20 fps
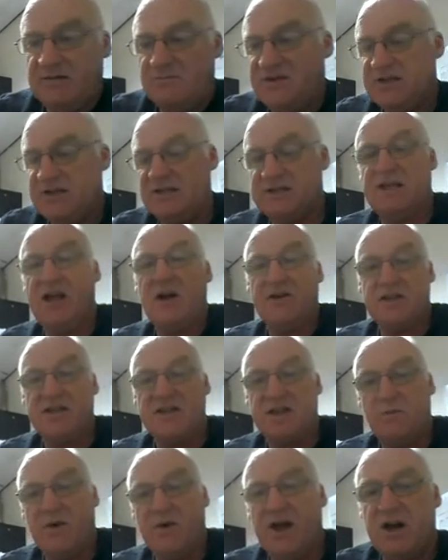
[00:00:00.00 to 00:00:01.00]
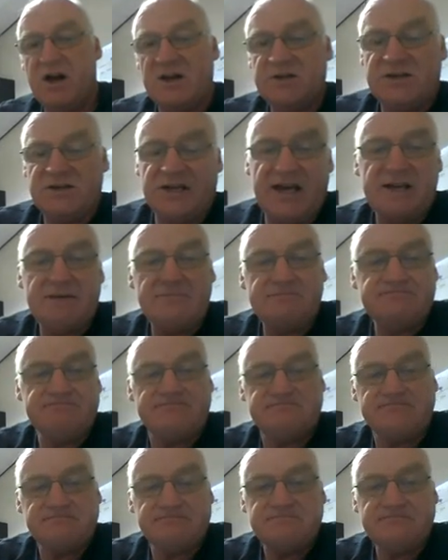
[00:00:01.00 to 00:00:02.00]
So that's the only thing we ask today.
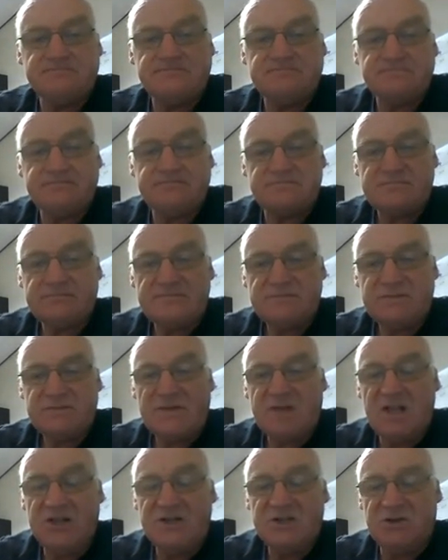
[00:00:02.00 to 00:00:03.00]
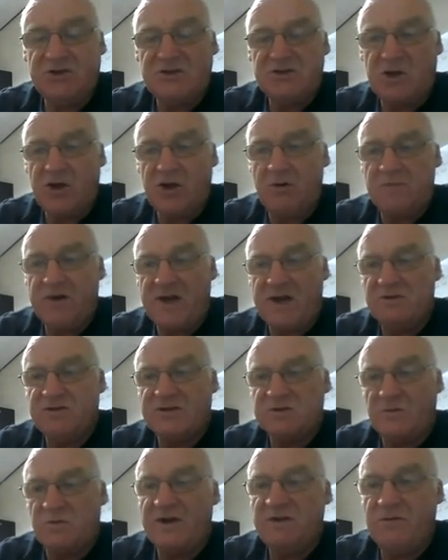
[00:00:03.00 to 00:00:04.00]
As soon as the comp
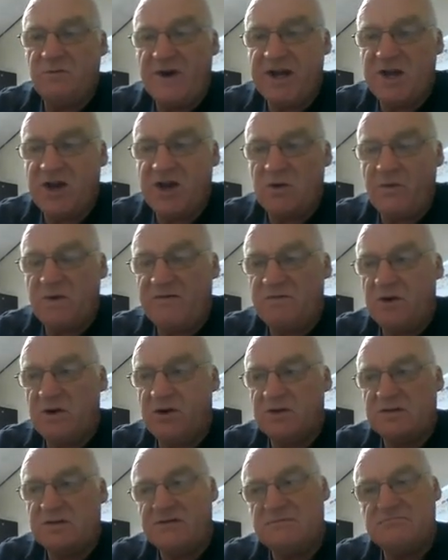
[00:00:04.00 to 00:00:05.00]
goes and we know we've got